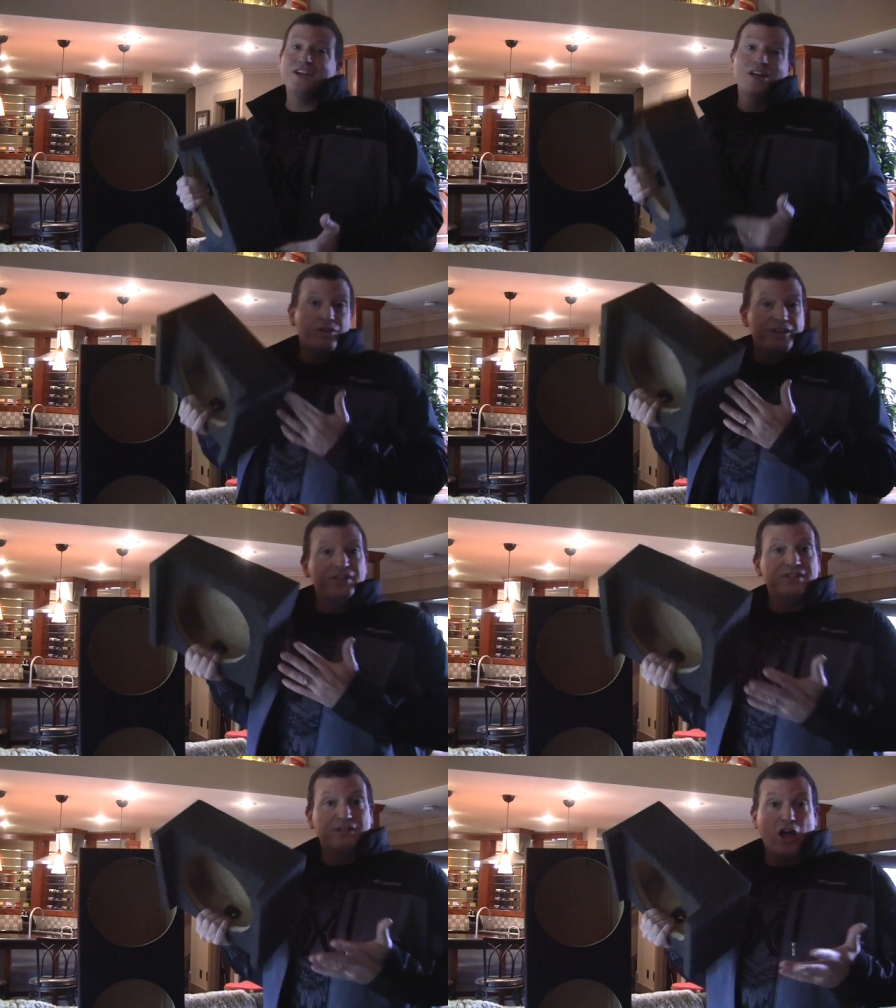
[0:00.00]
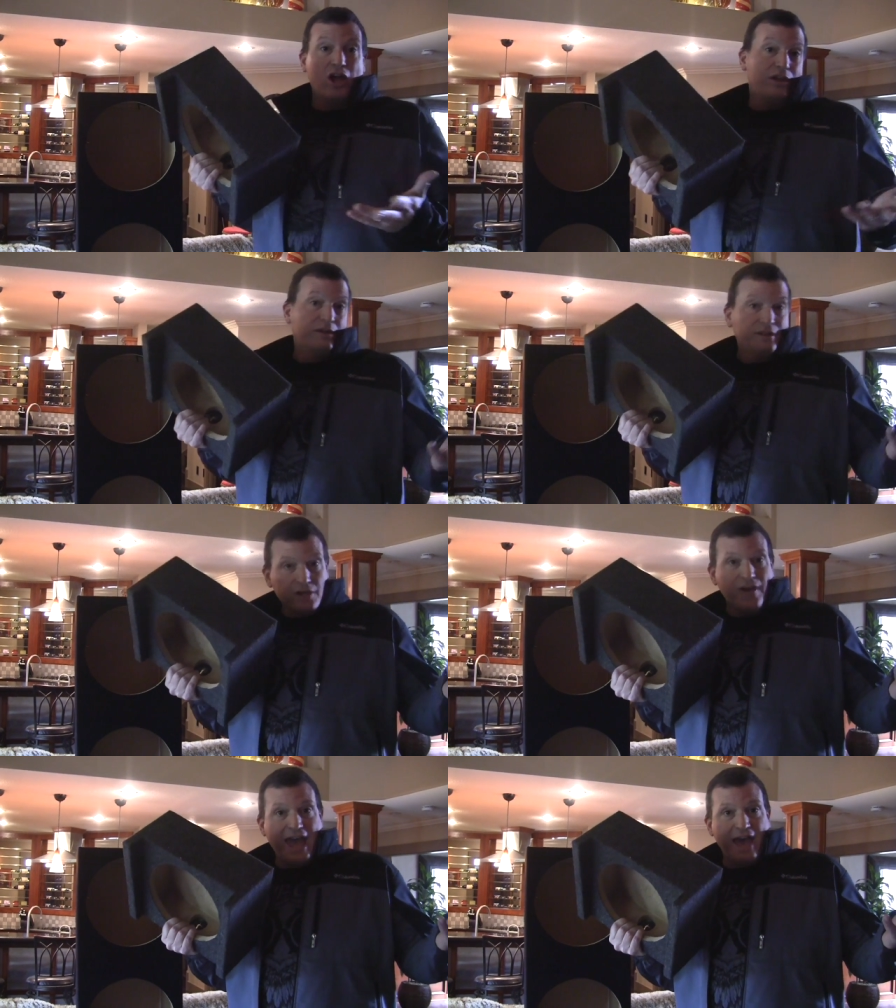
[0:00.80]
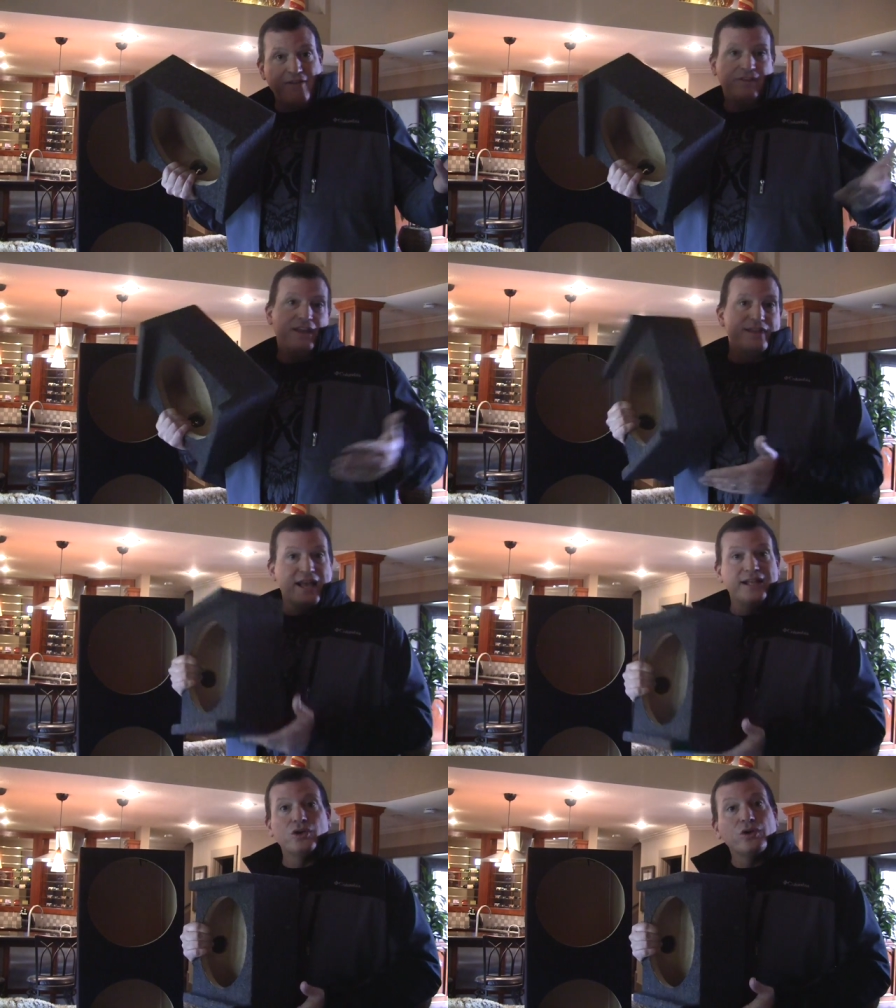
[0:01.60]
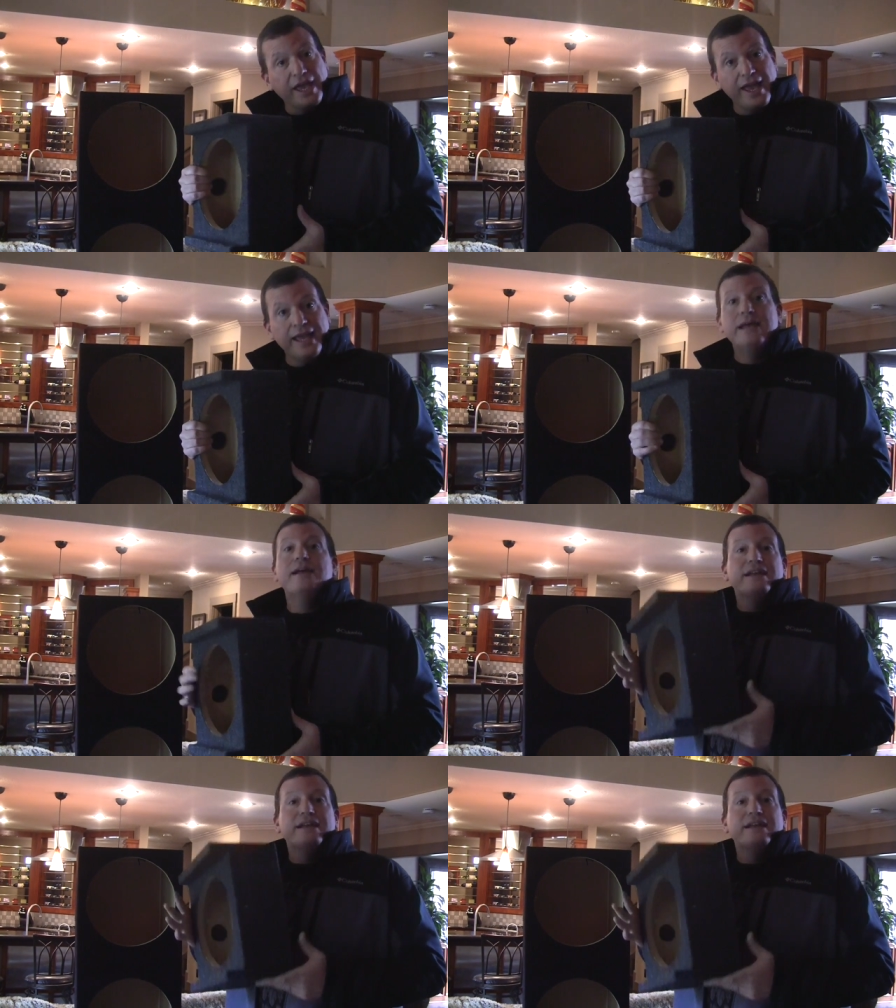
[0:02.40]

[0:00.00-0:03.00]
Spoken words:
this is all you have, and that's okay.